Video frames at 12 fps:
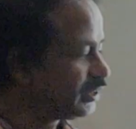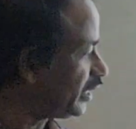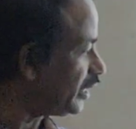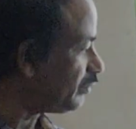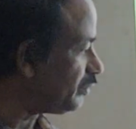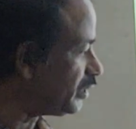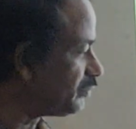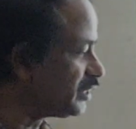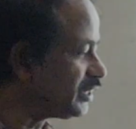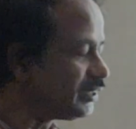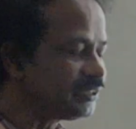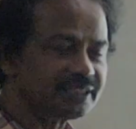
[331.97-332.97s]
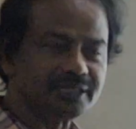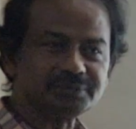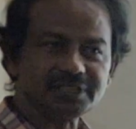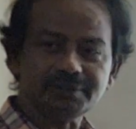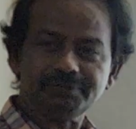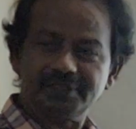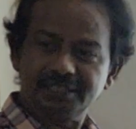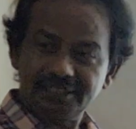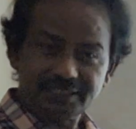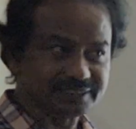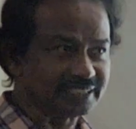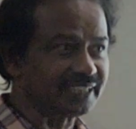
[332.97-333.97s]
K we have written in terms of
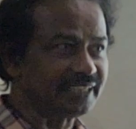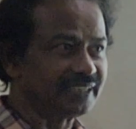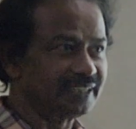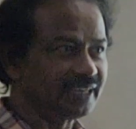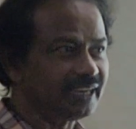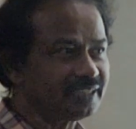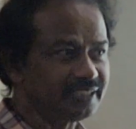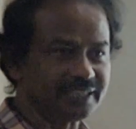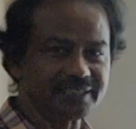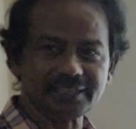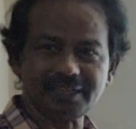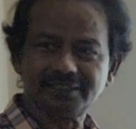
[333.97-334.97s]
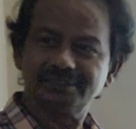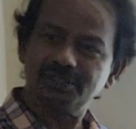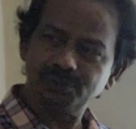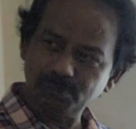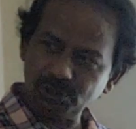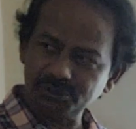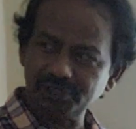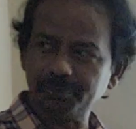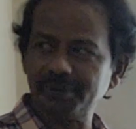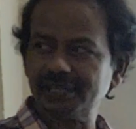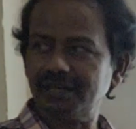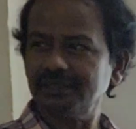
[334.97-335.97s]
xi and eta, so both
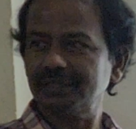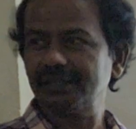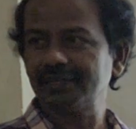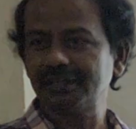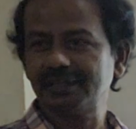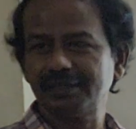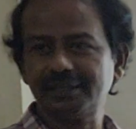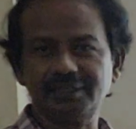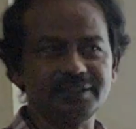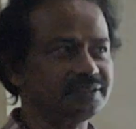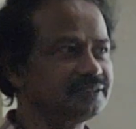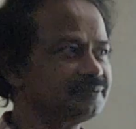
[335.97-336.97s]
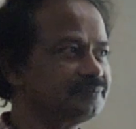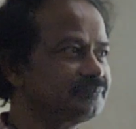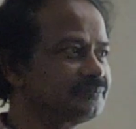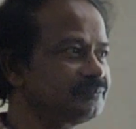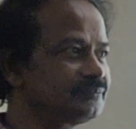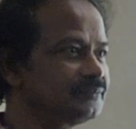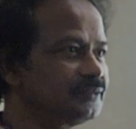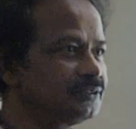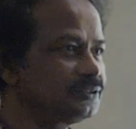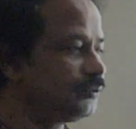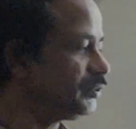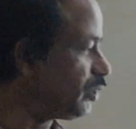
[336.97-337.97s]
depend on energy.
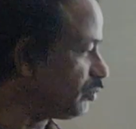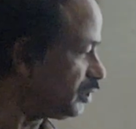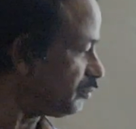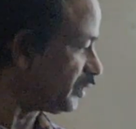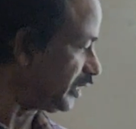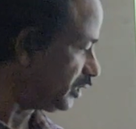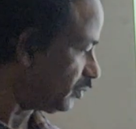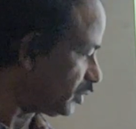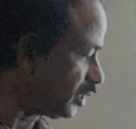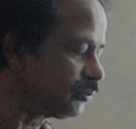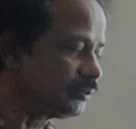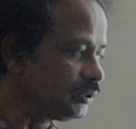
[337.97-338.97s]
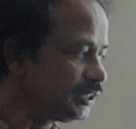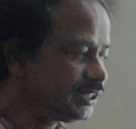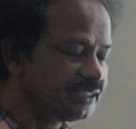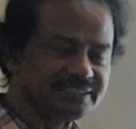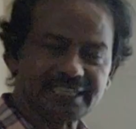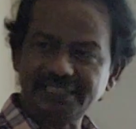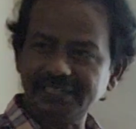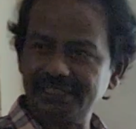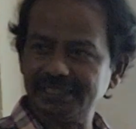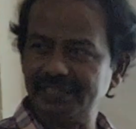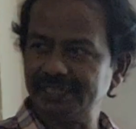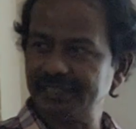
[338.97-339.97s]
So we are going to find out now xi
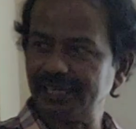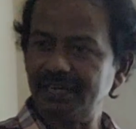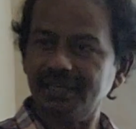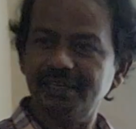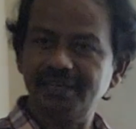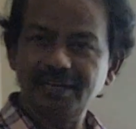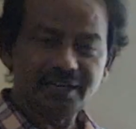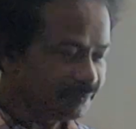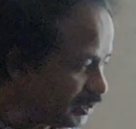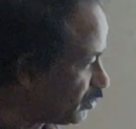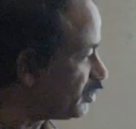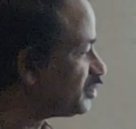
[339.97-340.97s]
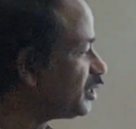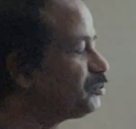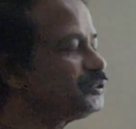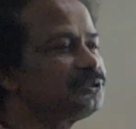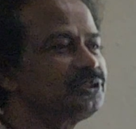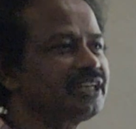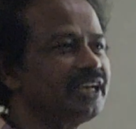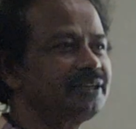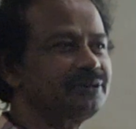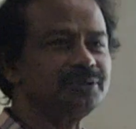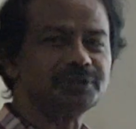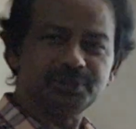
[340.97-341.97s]
and eta. We are going to substitute
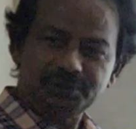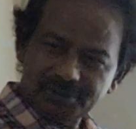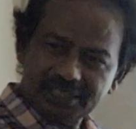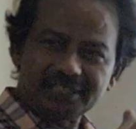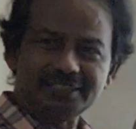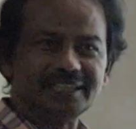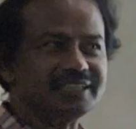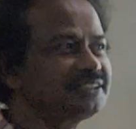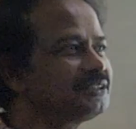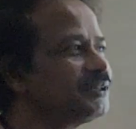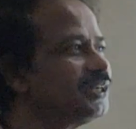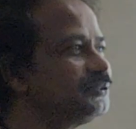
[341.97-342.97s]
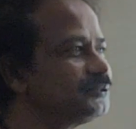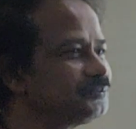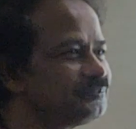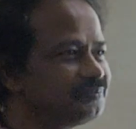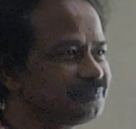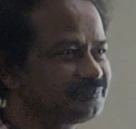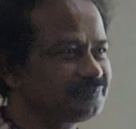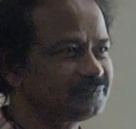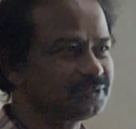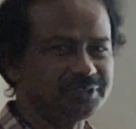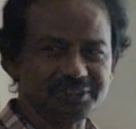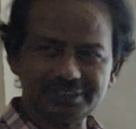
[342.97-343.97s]
k2, we will get the energy value.
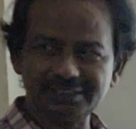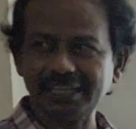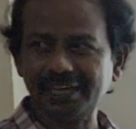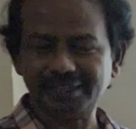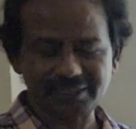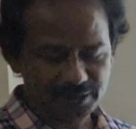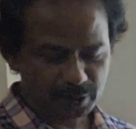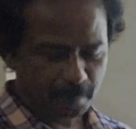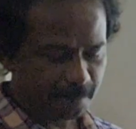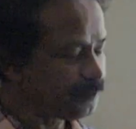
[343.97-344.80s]
So this is the idea.